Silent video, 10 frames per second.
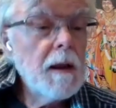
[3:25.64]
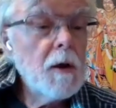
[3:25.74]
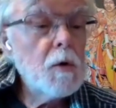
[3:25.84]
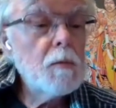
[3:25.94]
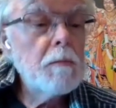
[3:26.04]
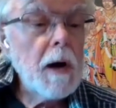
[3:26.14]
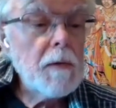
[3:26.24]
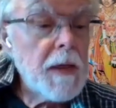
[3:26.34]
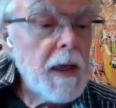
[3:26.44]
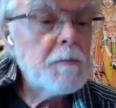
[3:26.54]
who
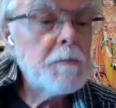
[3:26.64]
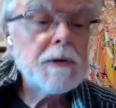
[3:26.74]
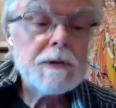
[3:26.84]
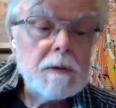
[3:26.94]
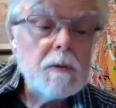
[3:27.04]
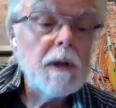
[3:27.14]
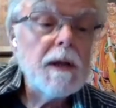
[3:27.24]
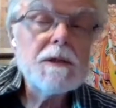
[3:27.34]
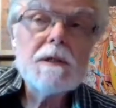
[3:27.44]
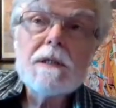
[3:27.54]
both had personal
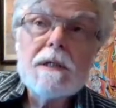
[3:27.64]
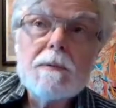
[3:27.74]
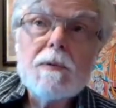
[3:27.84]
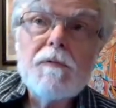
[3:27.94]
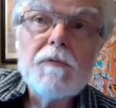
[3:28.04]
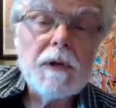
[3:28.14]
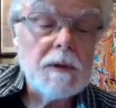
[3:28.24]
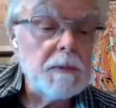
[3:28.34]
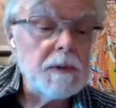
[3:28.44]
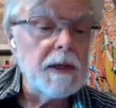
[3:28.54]
relationships with
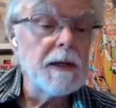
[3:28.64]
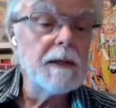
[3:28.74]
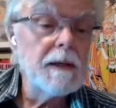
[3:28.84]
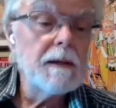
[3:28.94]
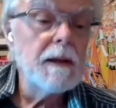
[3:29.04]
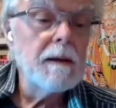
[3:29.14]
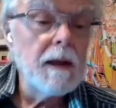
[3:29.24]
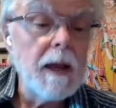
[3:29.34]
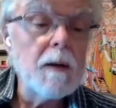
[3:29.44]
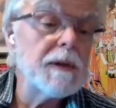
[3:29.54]
Philip Dick
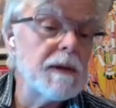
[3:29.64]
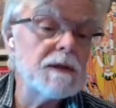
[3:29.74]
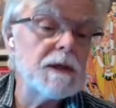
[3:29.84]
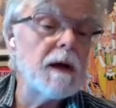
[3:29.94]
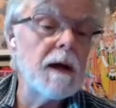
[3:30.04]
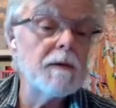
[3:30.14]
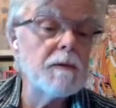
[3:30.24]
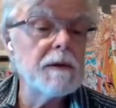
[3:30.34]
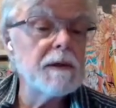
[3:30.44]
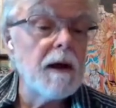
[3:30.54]
and with each other
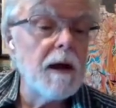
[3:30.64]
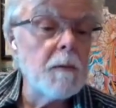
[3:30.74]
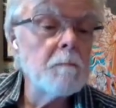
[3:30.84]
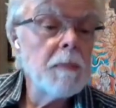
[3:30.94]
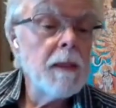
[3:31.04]
at the time.